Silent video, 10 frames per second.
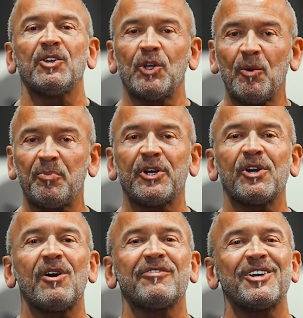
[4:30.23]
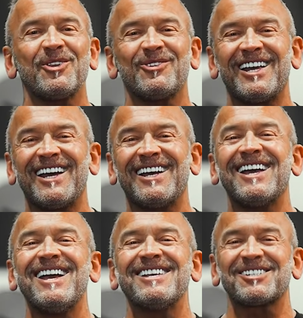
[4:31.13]
Don't put it off another day.
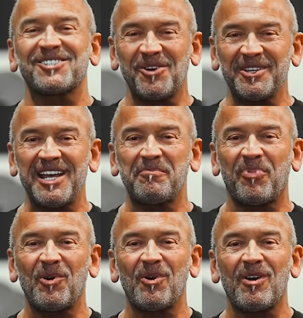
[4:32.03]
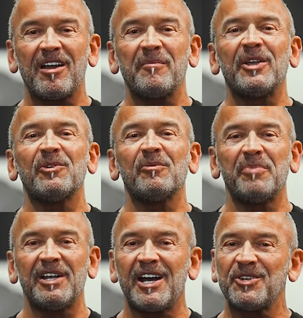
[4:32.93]
Start that program and you'll
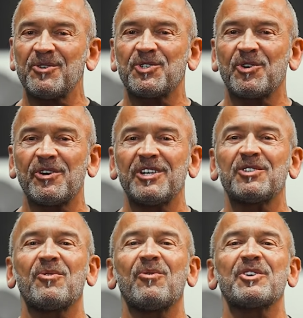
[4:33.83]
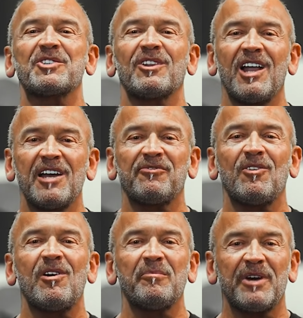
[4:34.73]
be on your journey towards
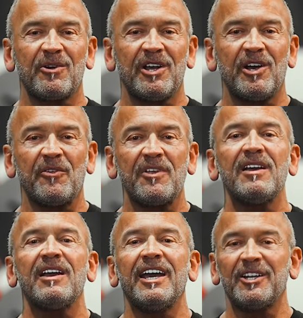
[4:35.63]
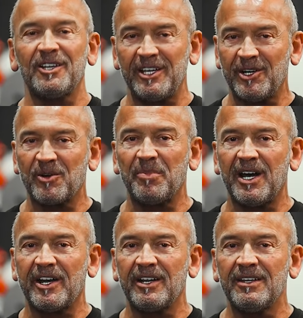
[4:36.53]
lifelong better health and a leaner
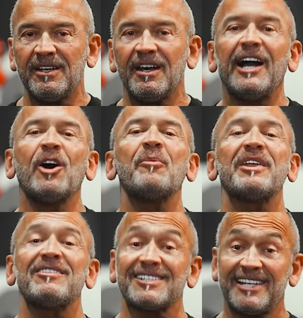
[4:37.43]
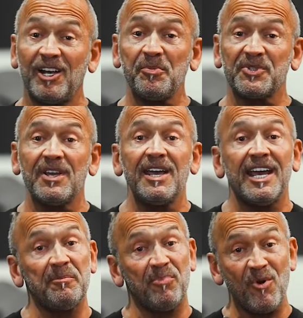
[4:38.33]
body. I hope that this helps
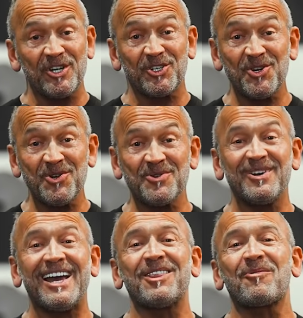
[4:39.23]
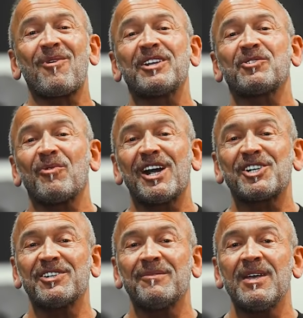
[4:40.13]
and points you in the right
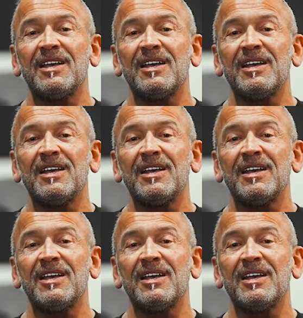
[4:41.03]
direction.